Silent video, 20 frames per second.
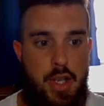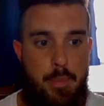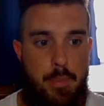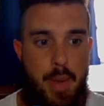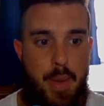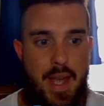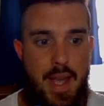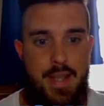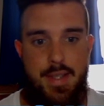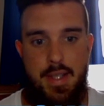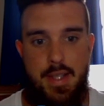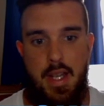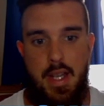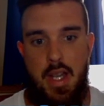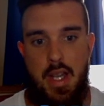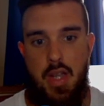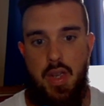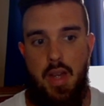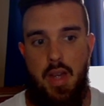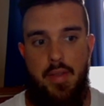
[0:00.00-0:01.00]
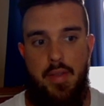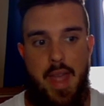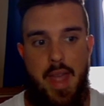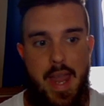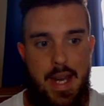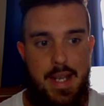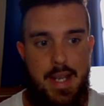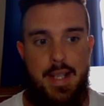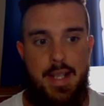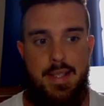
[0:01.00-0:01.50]
good pace. You have
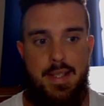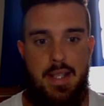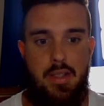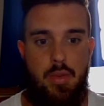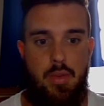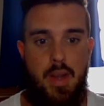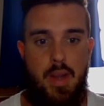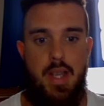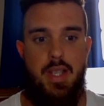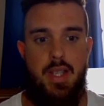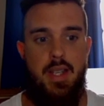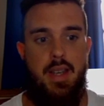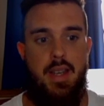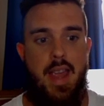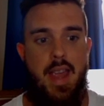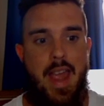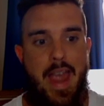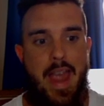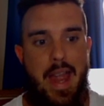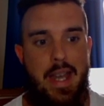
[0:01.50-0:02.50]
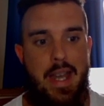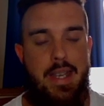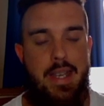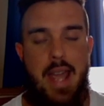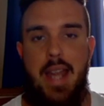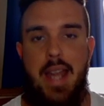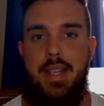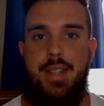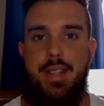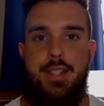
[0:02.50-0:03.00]
80 acceleration and
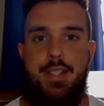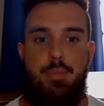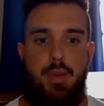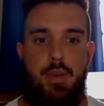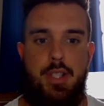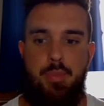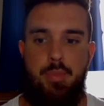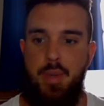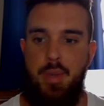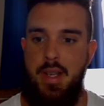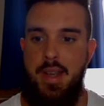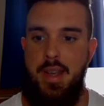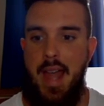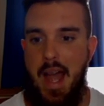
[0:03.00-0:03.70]
90 sprint speed.